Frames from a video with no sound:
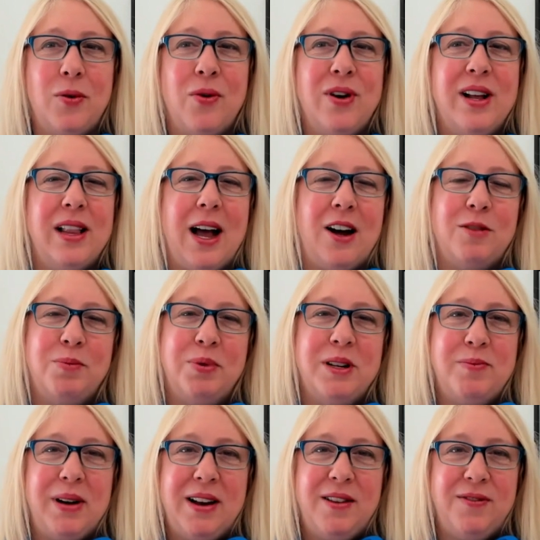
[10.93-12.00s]
oil
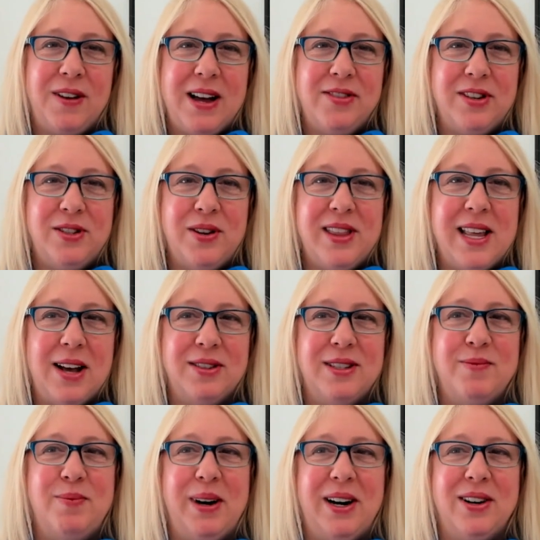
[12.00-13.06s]
output by five hundred
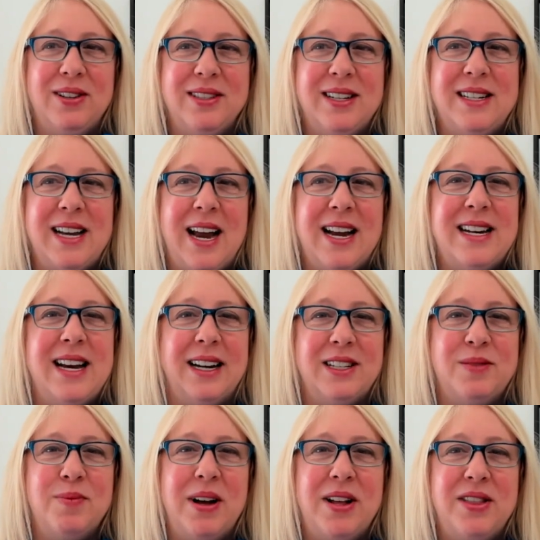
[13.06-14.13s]
thousand barrels a day
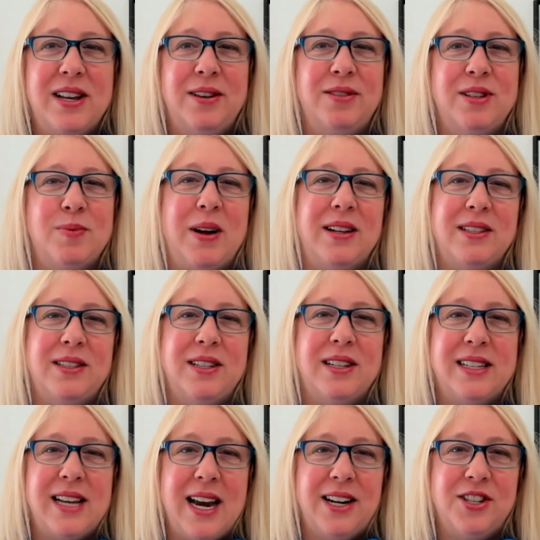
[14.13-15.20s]
next month in response to
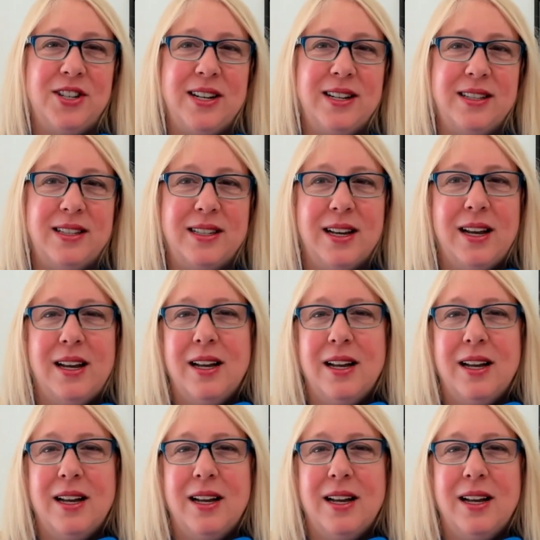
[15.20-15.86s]
sanctions.